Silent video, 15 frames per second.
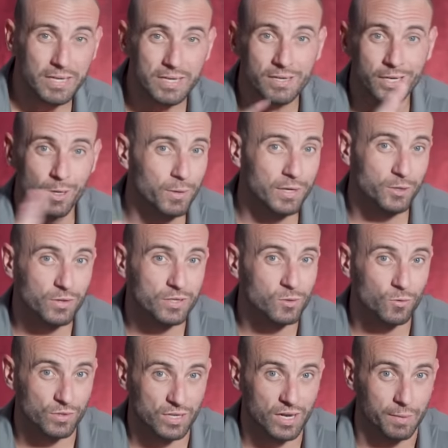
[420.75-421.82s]
you don't want to do this
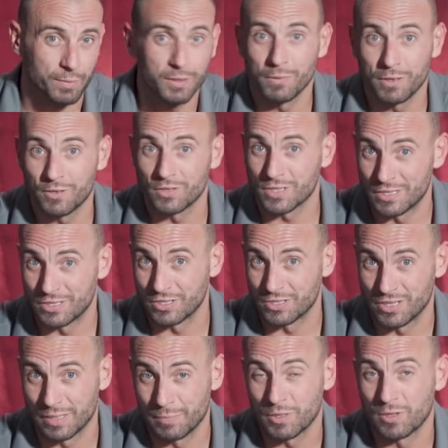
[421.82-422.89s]
all the time. You don't want to do this
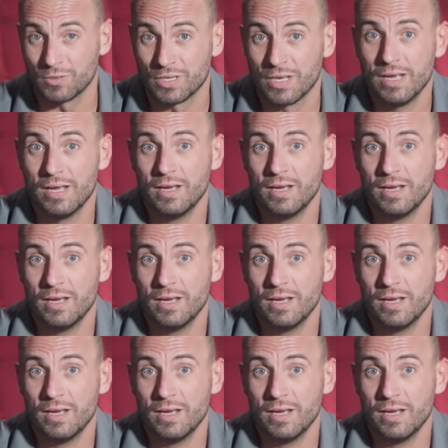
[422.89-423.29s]
consistently, because